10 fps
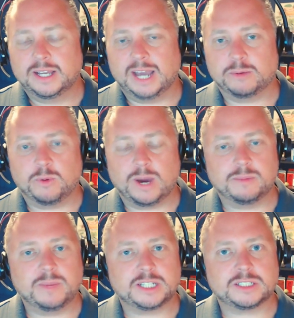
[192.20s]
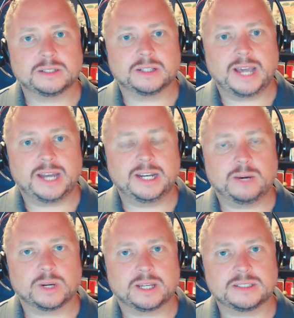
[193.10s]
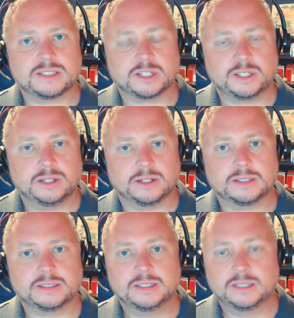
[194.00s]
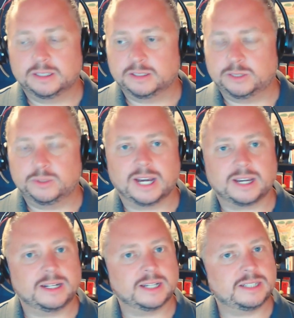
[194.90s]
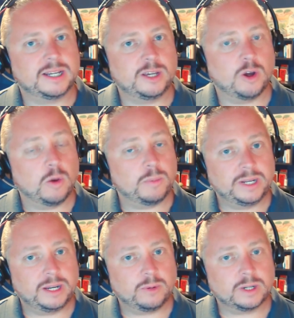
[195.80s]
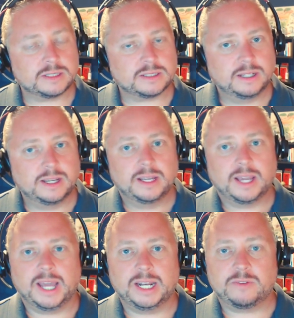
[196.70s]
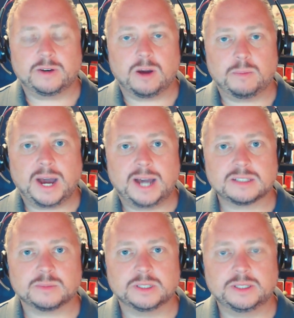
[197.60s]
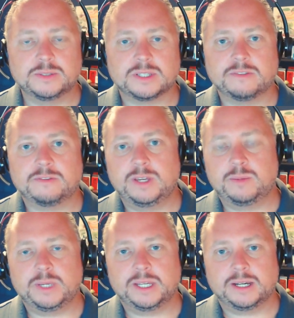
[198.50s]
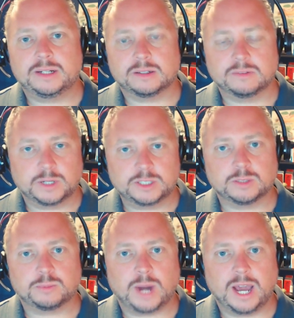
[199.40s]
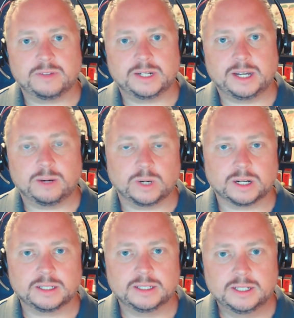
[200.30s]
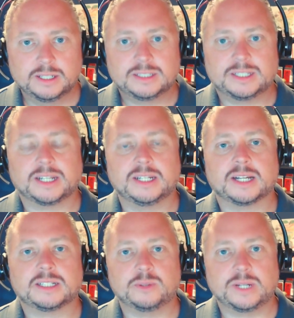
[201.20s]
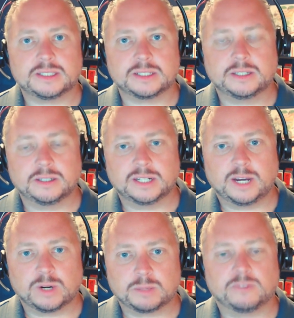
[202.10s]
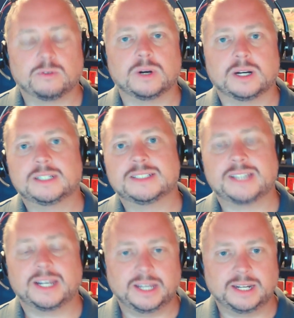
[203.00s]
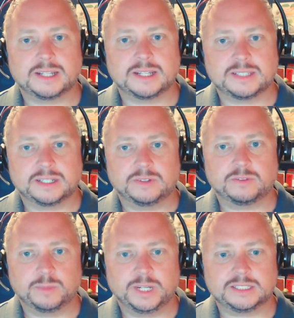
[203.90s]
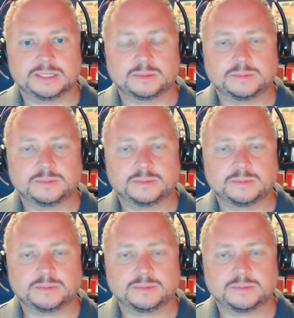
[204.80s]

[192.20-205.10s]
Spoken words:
and we want to make sure that that network is secure. Do not connect to any open networks, and if at all possible, use a VPN or virtual private network to connect to a secure network before sending any sensitive information.